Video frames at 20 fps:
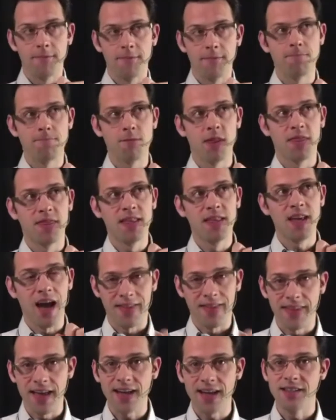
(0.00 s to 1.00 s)
the
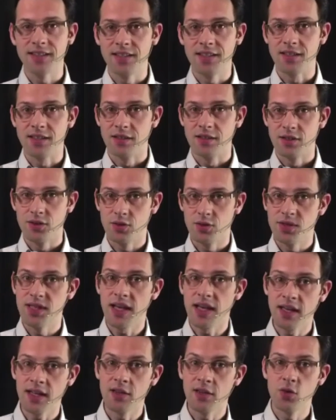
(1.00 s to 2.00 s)
analysis to
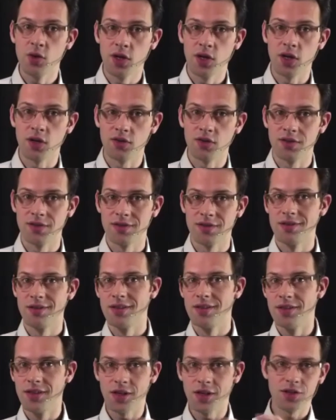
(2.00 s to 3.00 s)
take into account
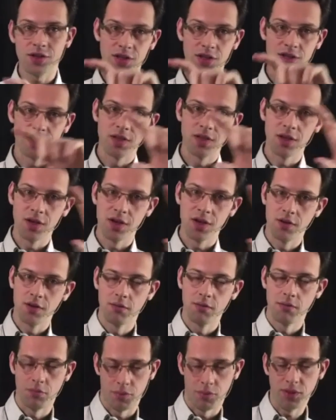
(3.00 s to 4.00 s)
not just the
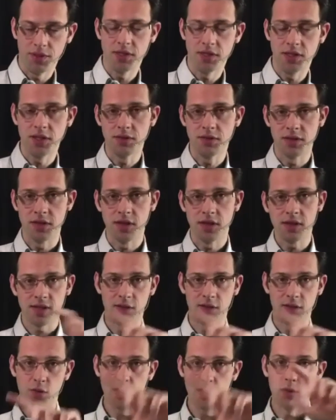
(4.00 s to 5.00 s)
positive things
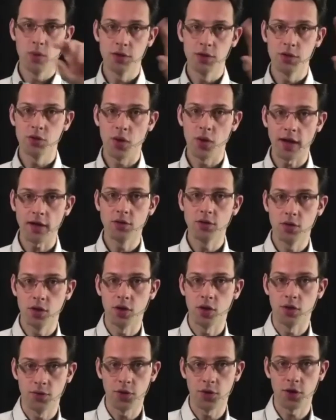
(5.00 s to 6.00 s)
that we will try to
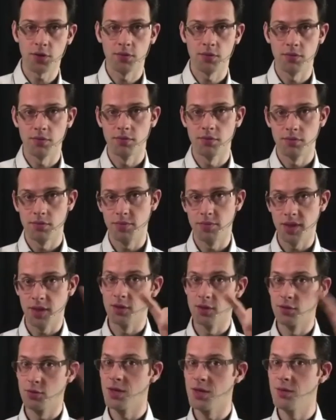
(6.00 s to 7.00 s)
confirm
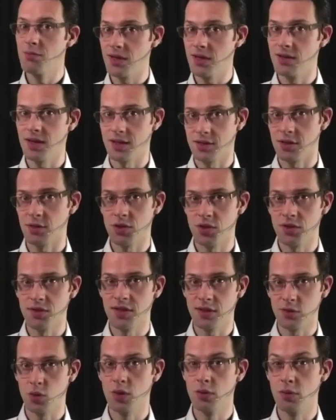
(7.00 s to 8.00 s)
because we made the assumption
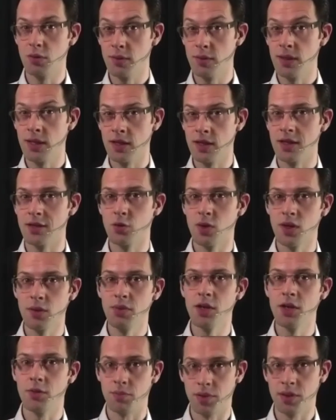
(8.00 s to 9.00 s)
that it will
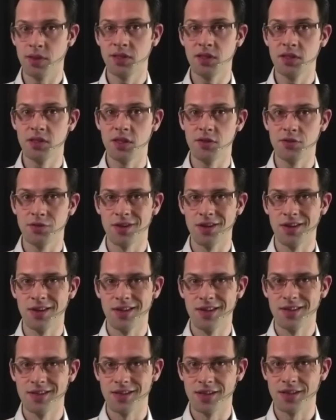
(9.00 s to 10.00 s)
be a positive
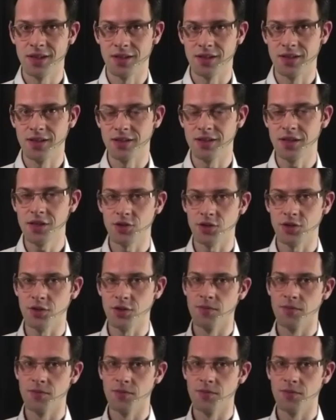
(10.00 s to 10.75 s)
decision.